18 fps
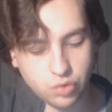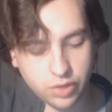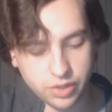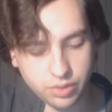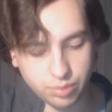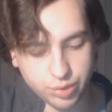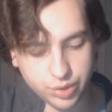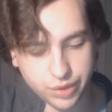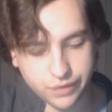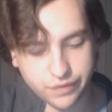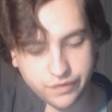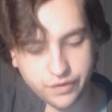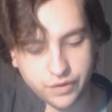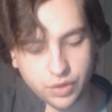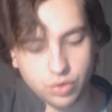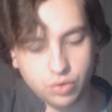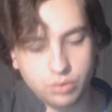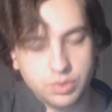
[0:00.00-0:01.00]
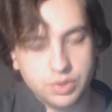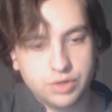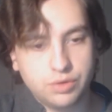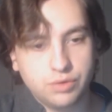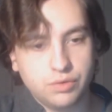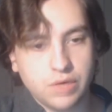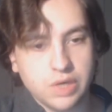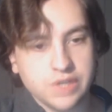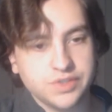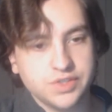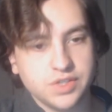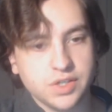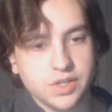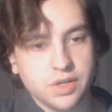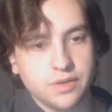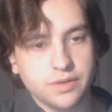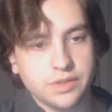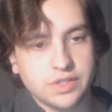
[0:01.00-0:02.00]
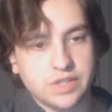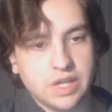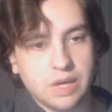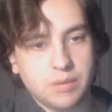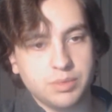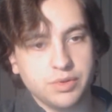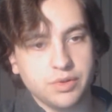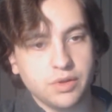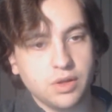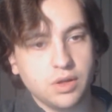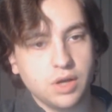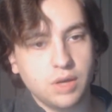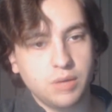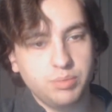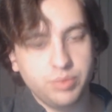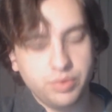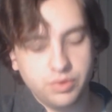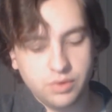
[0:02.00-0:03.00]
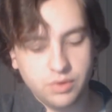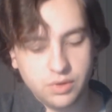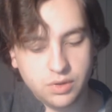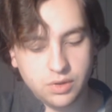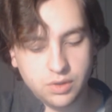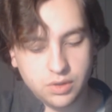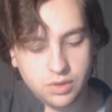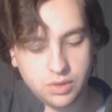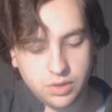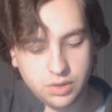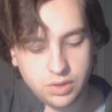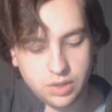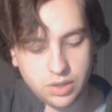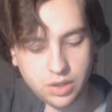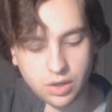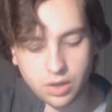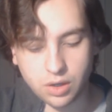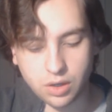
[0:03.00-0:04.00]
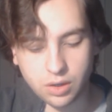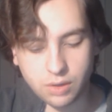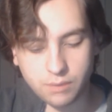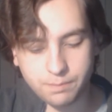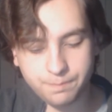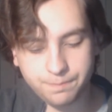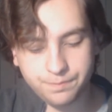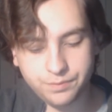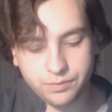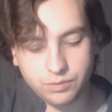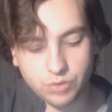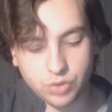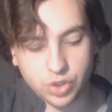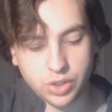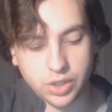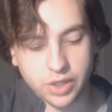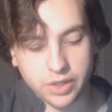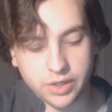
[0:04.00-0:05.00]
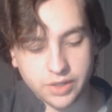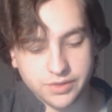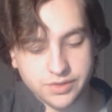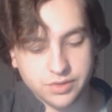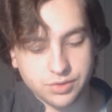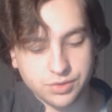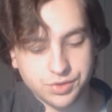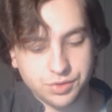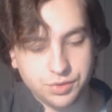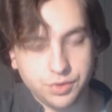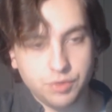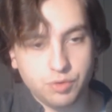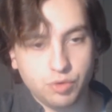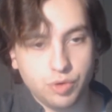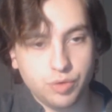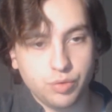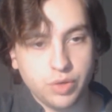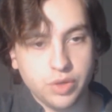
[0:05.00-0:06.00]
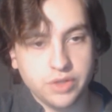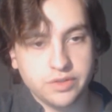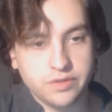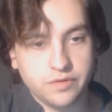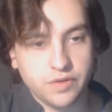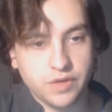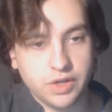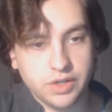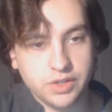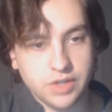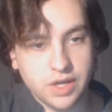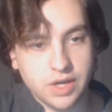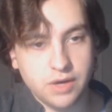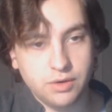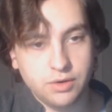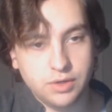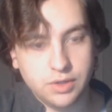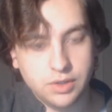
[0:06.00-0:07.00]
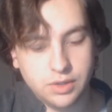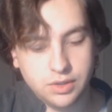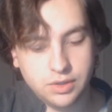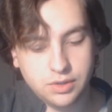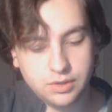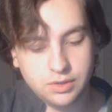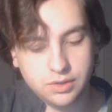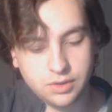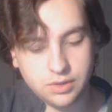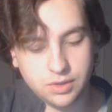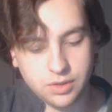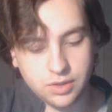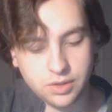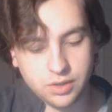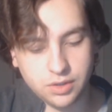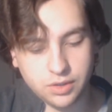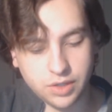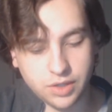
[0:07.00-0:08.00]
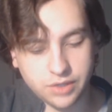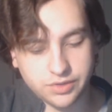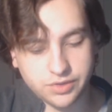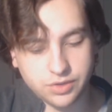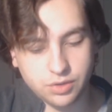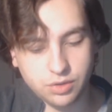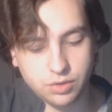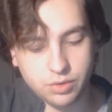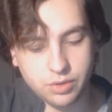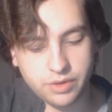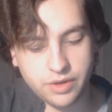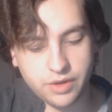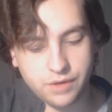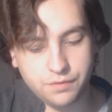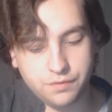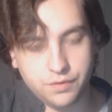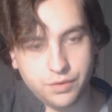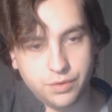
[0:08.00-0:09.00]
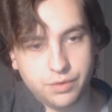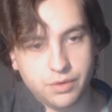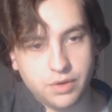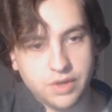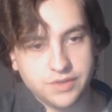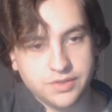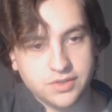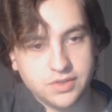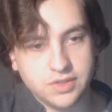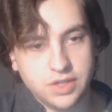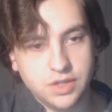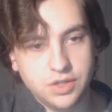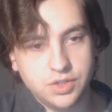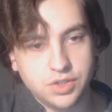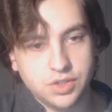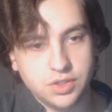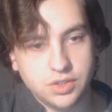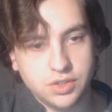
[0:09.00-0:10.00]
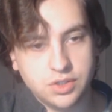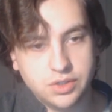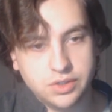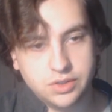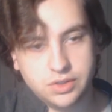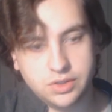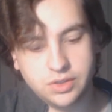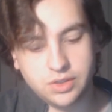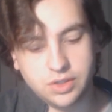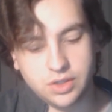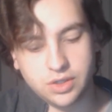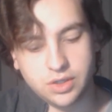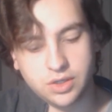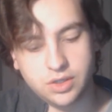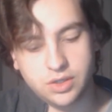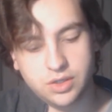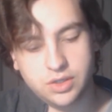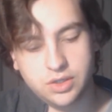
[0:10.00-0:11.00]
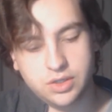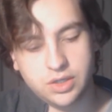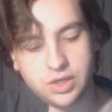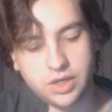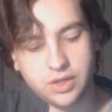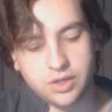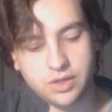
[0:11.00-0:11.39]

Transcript: quite a bit of foam resting on the top of the cup, but I guess there's only one way to find out. So without further hesitation, take